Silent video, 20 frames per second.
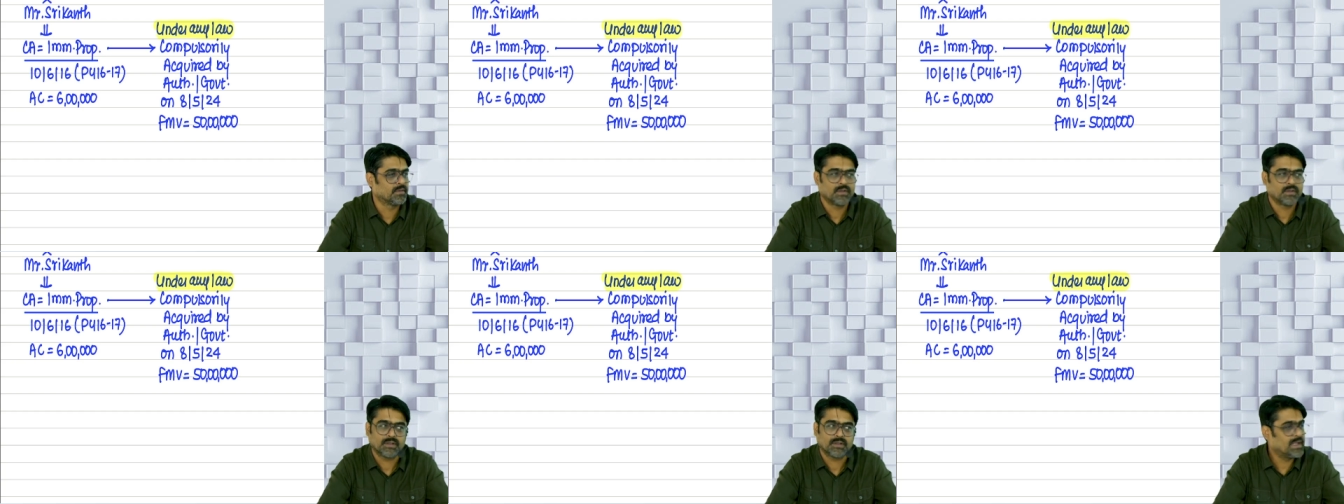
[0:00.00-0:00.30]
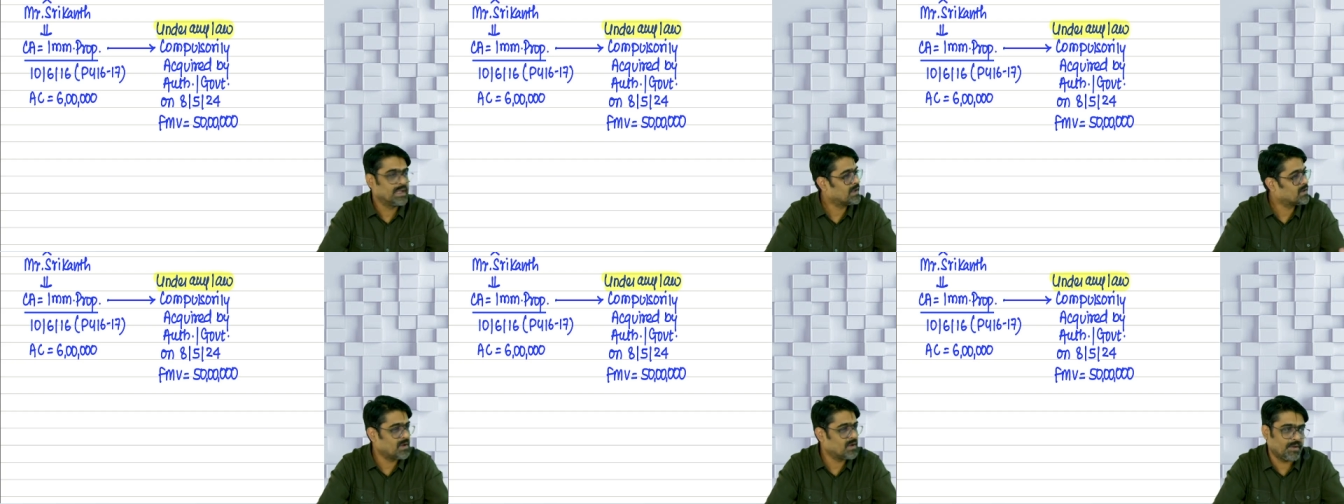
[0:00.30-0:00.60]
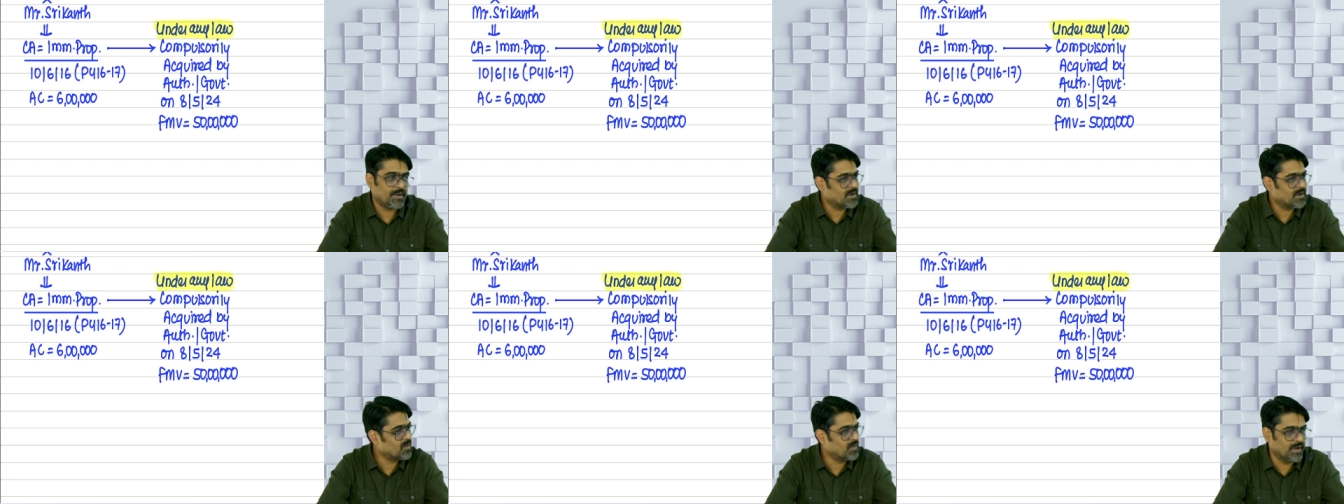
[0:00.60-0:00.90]
They are
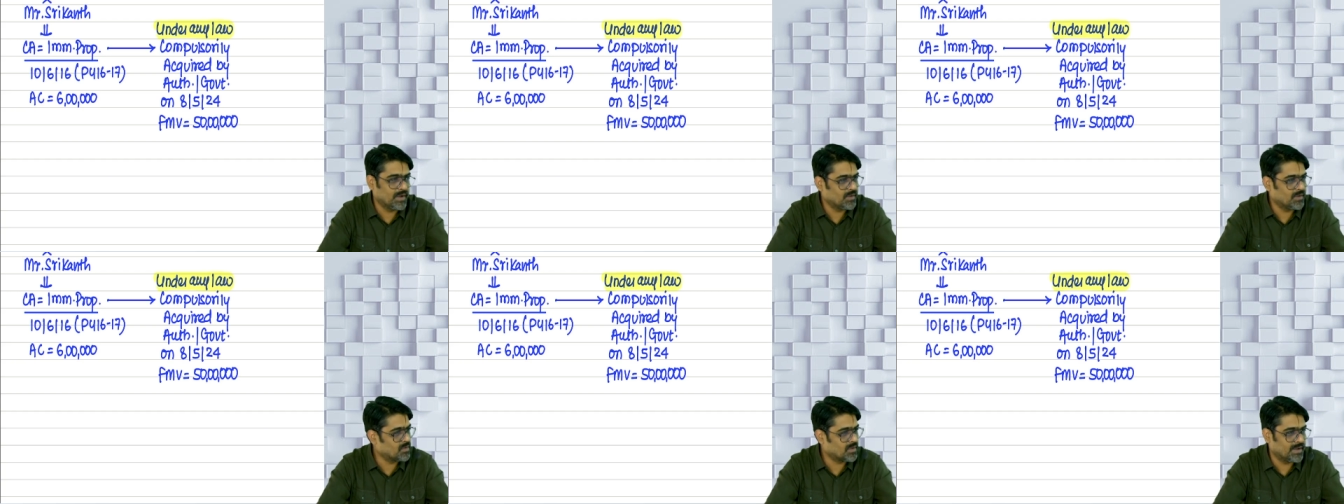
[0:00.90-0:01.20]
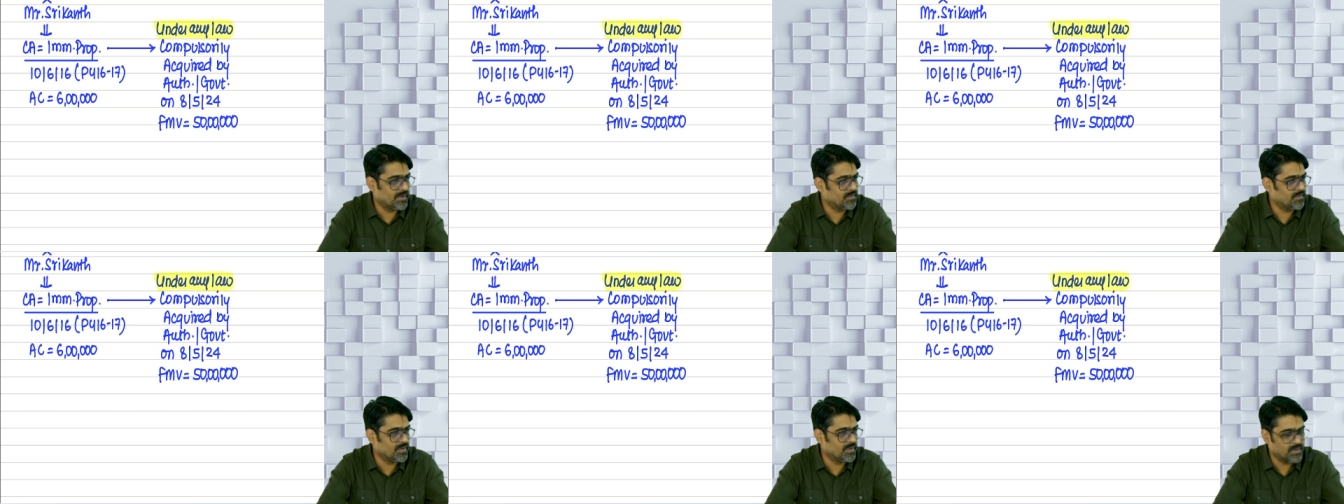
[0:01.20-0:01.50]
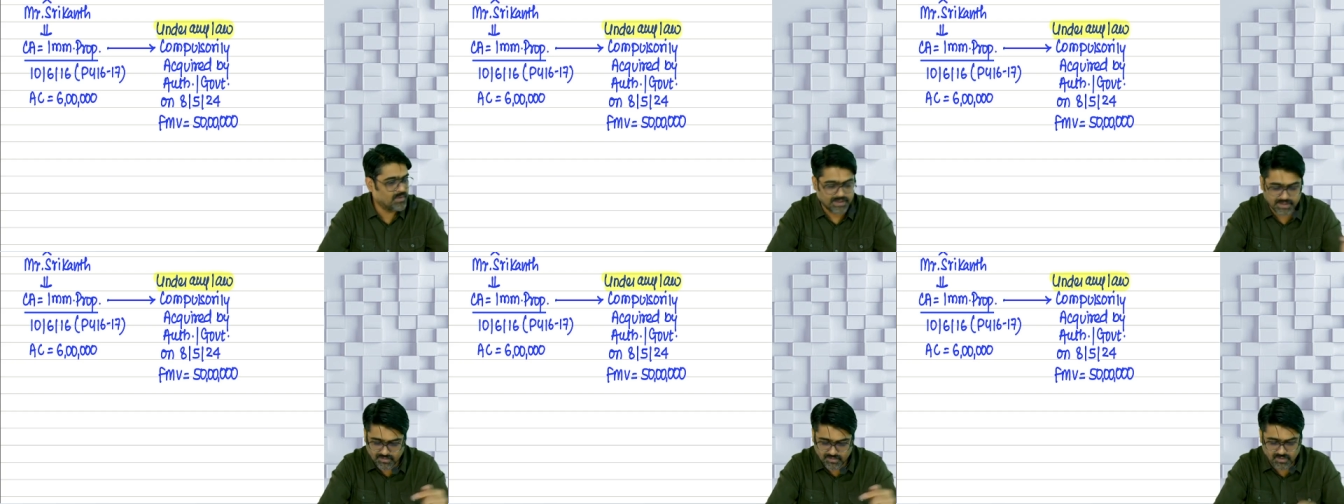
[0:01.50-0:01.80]
never going to give you
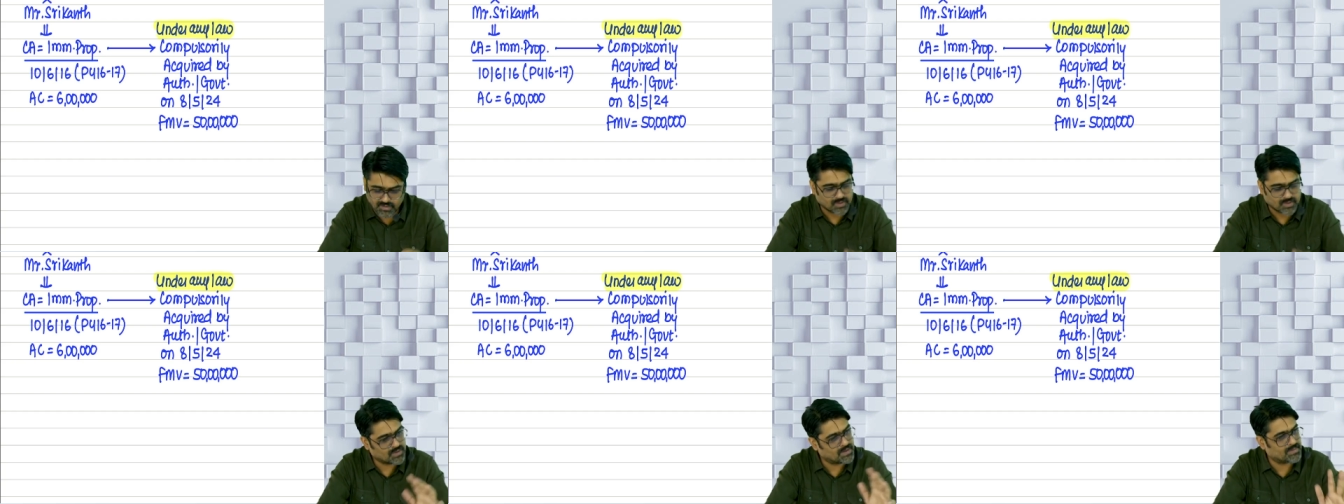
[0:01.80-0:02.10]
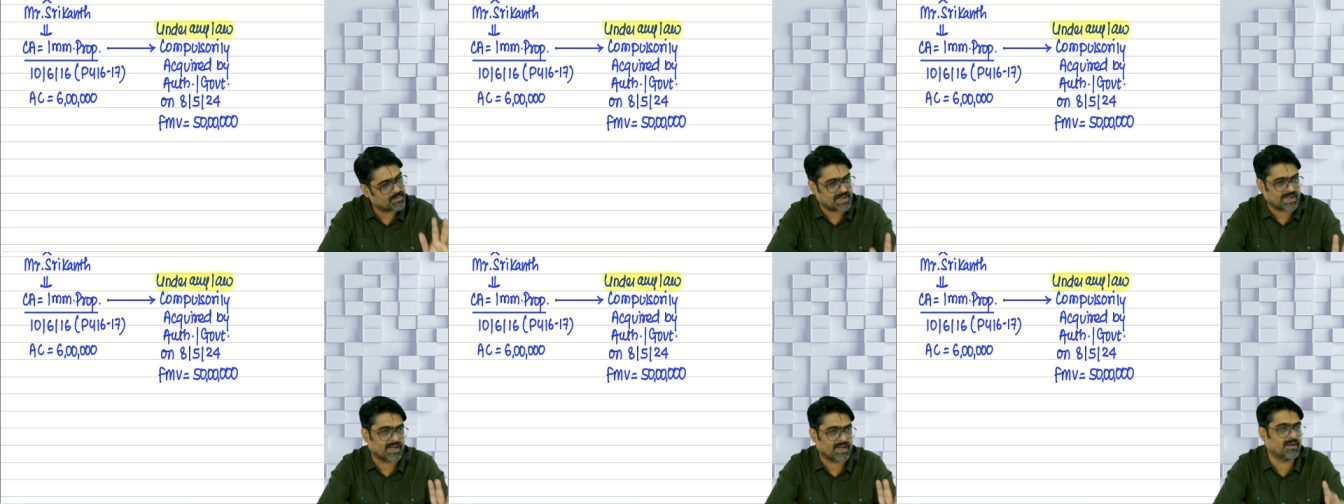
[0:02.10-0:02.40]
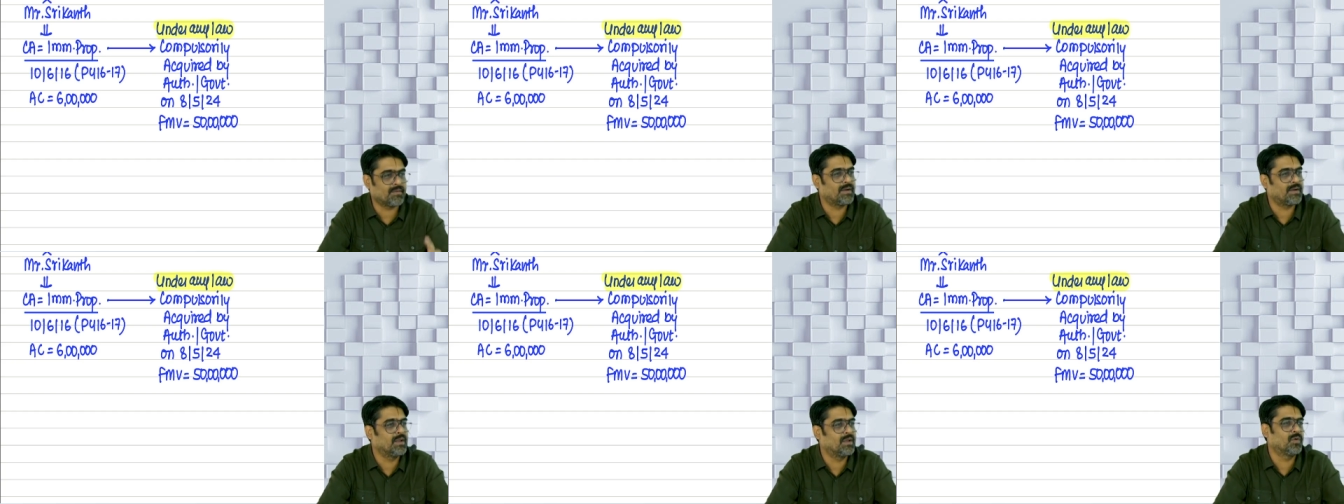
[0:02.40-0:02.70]
equal to the market
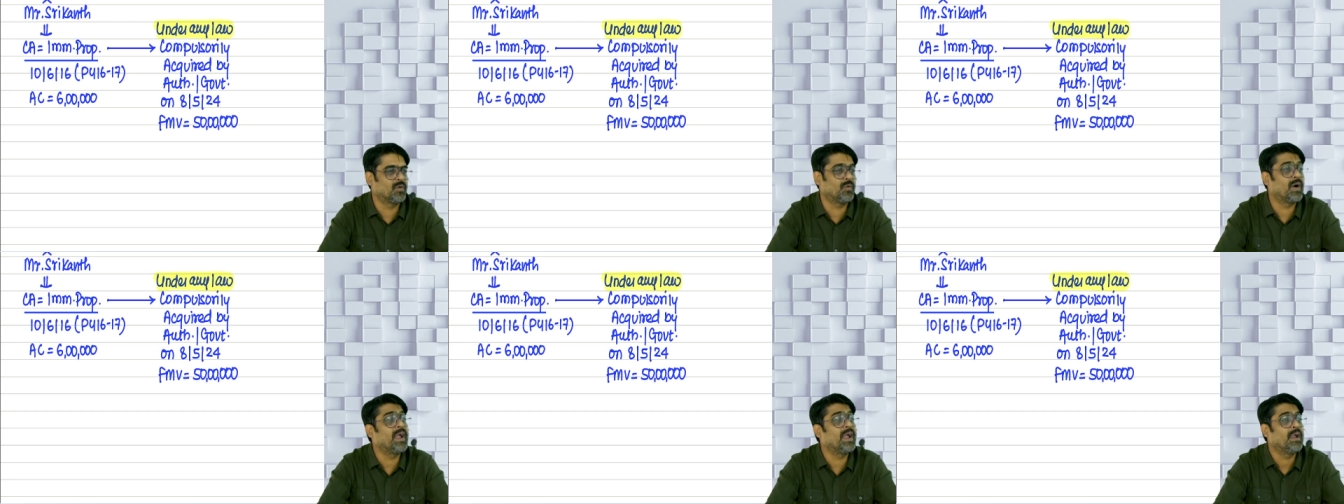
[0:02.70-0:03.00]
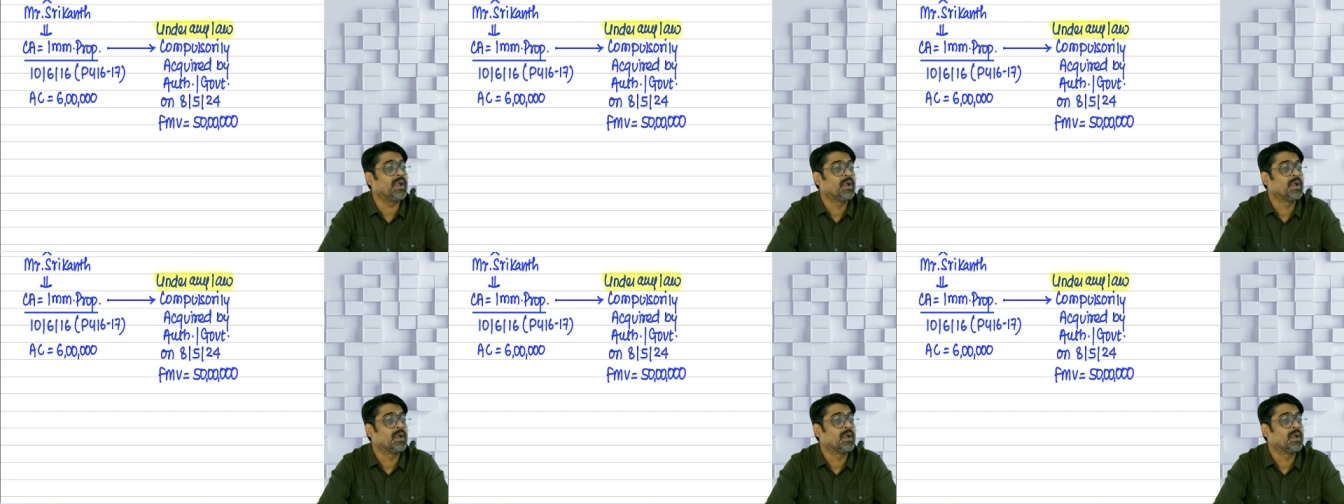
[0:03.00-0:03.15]
value. Why?